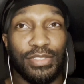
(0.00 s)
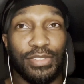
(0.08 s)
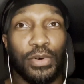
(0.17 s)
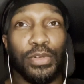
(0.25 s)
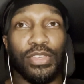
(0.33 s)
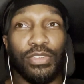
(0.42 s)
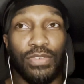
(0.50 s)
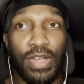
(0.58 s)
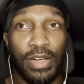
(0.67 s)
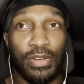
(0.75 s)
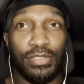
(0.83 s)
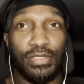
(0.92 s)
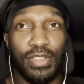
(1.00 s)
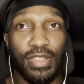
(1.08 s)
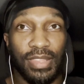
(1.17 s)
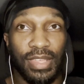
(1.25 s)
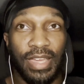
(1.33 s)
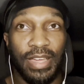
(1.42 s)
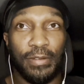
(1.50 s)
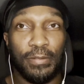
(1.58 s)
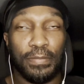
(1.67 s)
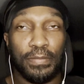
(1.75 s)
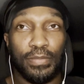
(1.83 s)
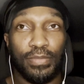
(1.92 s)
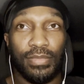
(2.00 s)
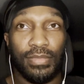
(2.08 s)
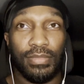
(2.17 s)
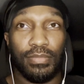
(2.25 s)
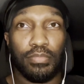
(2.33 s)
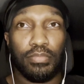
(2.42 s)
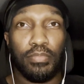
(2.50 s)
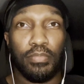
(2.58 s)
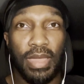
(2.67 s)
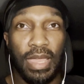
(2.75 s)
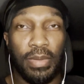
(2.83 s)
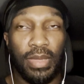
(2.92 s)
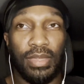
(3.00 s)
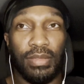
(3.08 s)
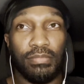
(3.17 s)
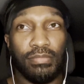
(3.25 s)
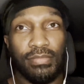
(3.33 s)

On the route there, maybe